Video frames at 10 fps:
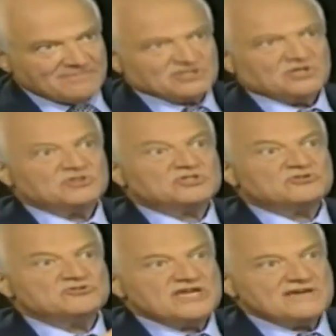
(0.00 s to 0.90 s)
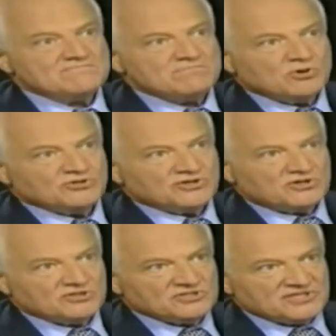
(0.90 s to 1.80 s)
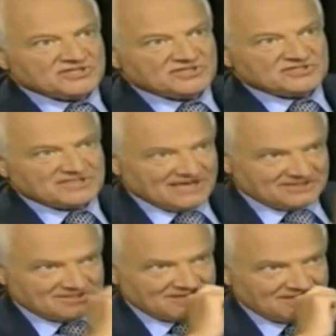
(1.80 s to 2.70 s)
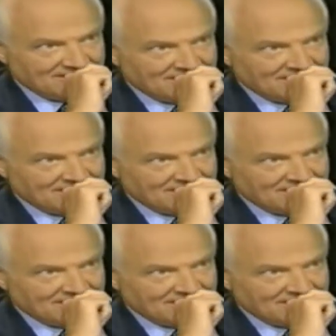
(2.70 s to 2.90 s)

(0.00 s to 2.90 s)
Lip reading: but so as to re-import the goods into the States,